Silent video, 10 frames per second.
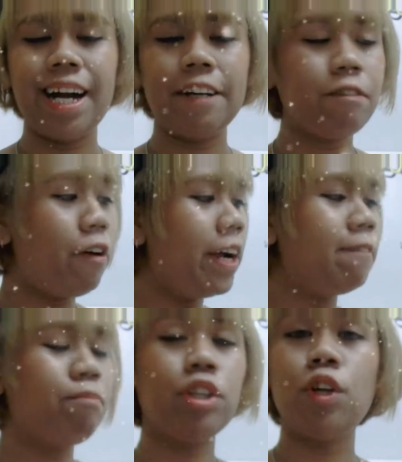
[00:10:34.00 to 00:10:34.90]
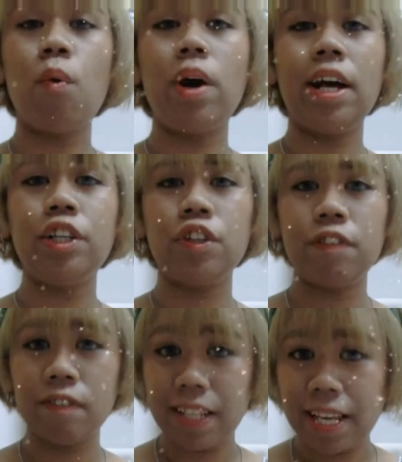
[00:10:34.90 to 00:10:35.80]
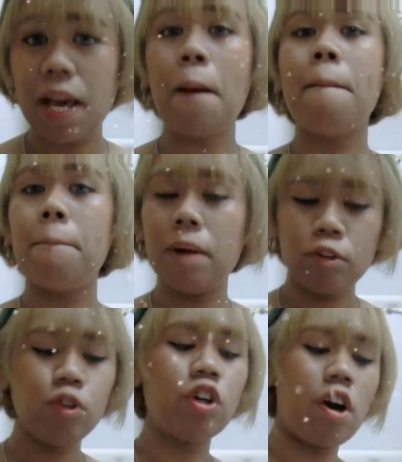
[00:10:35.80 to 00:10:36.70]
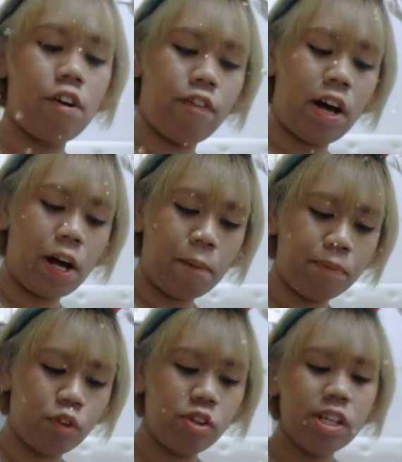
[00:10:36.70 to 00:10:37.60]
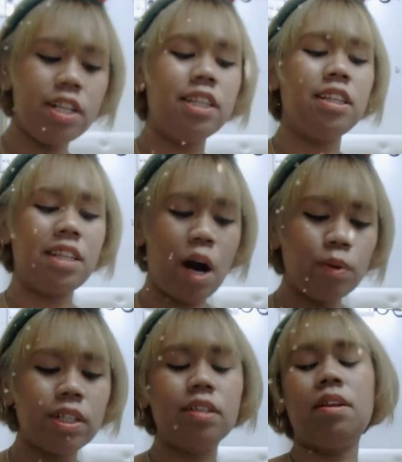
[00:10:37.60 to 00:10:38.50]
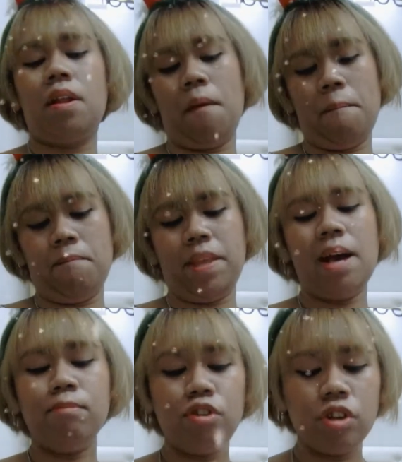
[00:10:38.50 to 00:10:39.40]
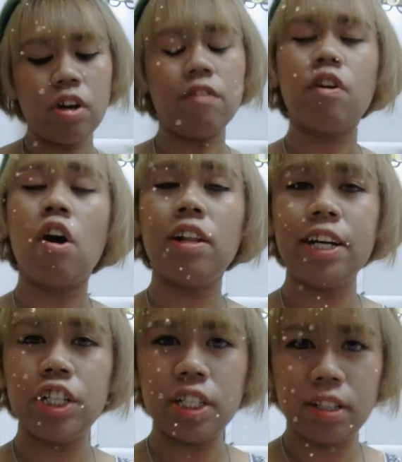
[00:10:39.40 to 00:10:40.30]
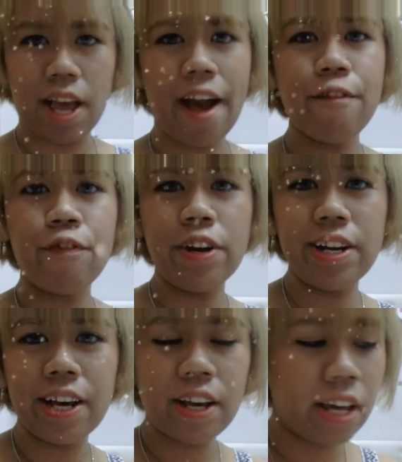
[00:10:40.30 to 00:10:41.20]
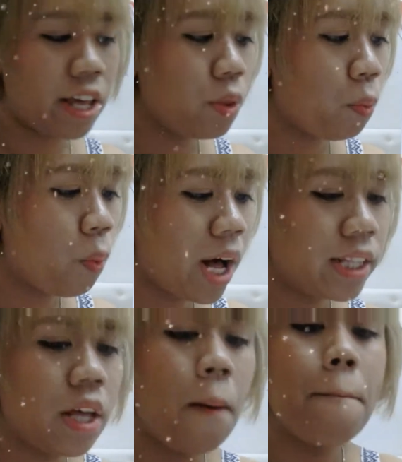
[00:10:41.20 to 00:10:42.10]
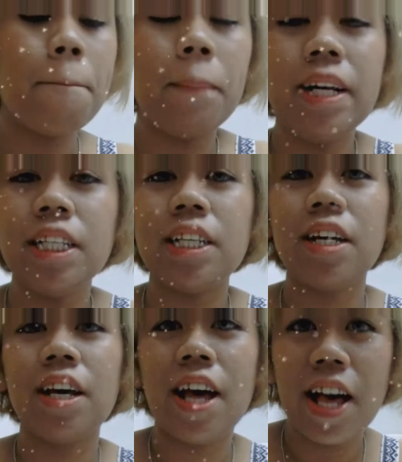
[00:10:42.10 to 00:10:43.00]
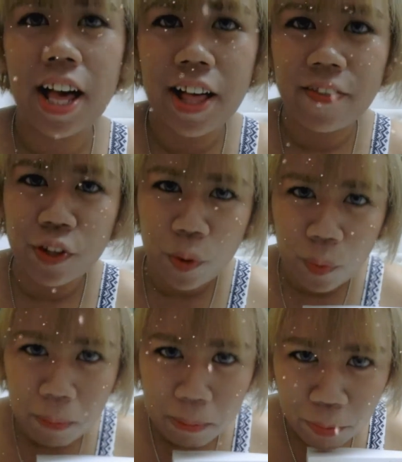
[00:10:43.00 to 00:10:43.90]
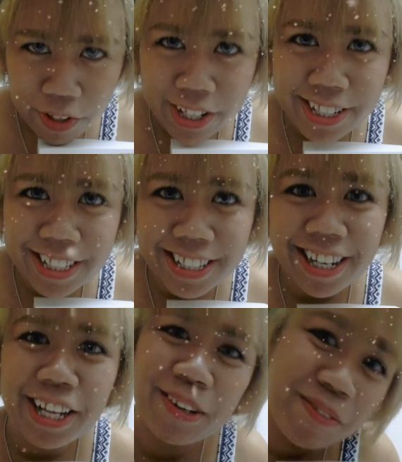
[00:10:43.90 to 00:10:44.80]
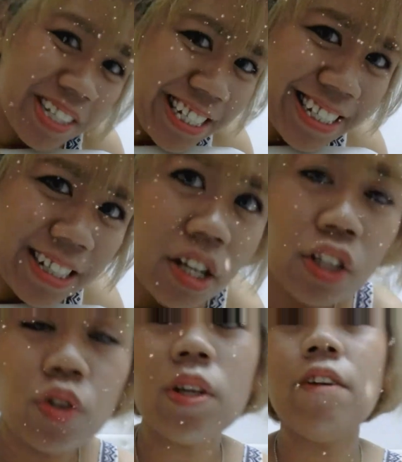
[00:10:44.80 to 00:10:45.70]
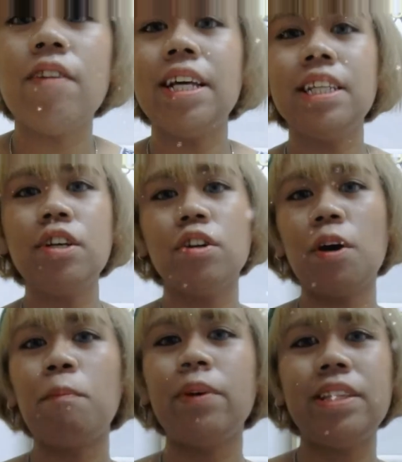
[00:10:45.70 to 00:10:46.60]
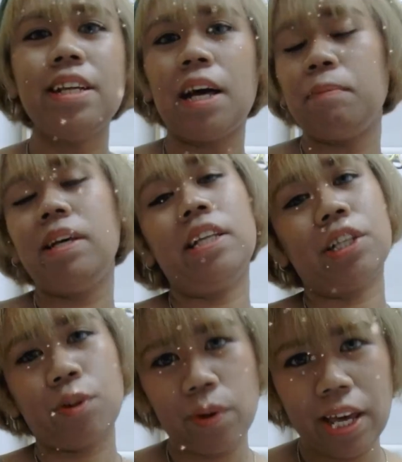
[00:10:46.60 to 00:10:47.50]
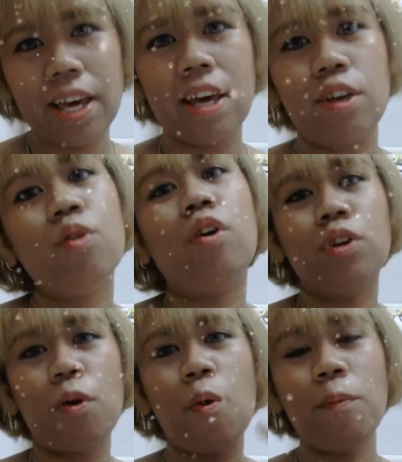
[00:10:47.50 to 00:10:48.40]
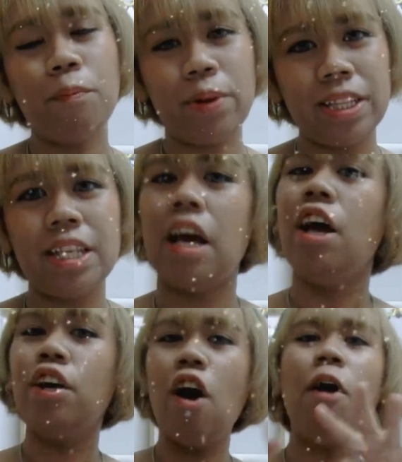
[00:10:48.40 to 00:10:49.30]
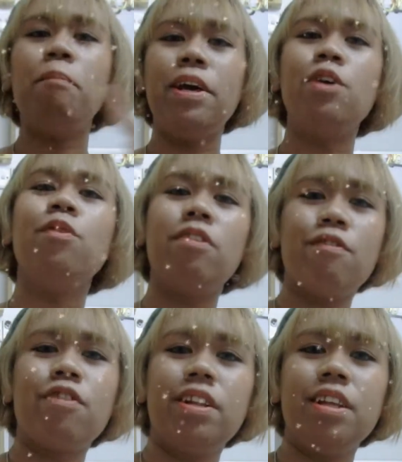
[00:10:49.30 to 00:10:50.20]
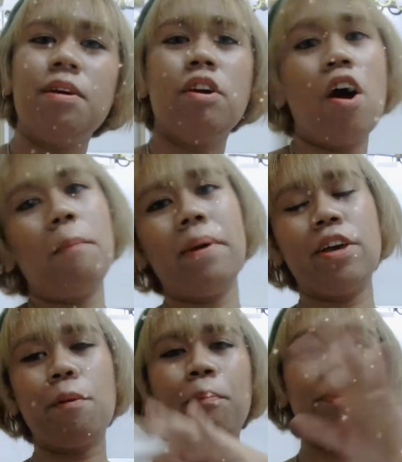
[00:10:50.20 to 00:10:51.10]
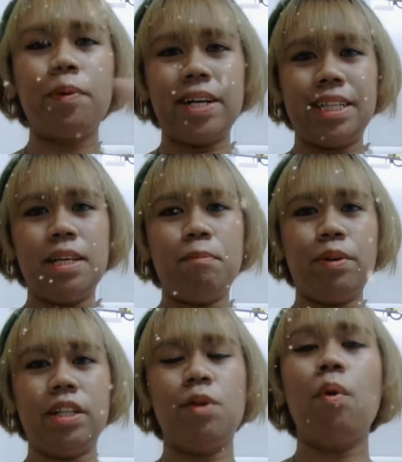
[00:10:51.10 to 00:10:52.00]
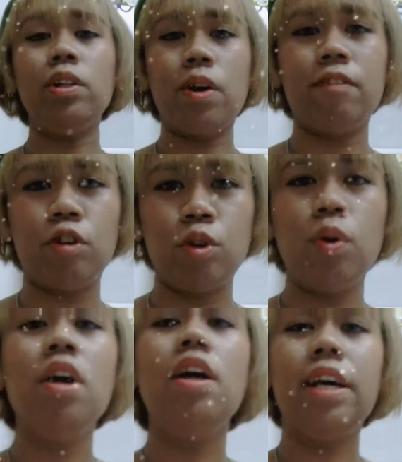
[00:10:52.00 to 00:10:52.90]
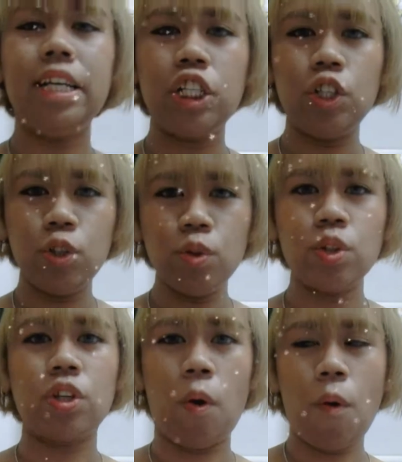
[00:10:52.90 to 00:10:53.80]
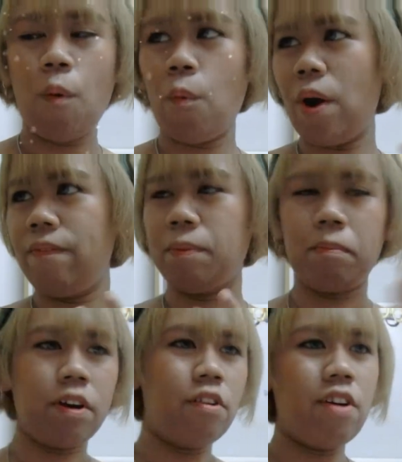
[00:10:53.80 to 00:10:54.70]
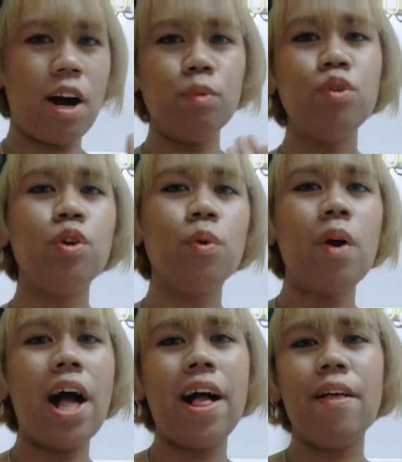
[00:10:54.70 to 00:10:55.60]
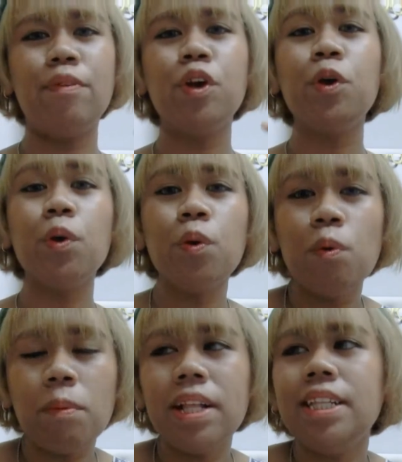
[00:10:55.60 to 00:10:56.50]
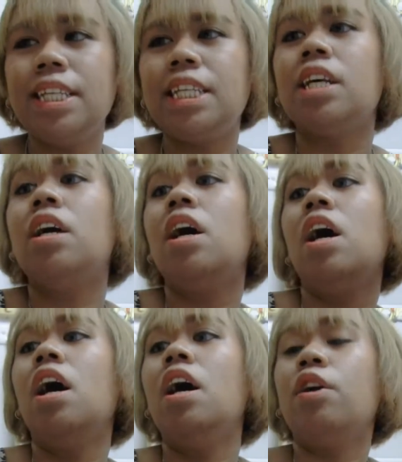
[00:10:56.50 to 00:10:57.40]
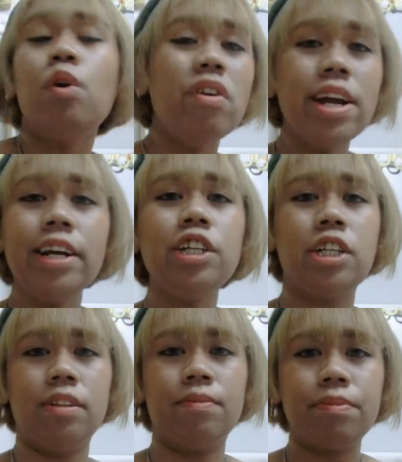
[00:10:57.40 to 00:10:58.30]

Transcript: Alright, so 150 ml of 3000 mg of collagen every day in 1 month, and you will be pretty like me. So if let's say you're not pretty like me, it's okay. You got your own pretty. God make you differently. God make you pretty. What you have to do is use what around you and humans' creation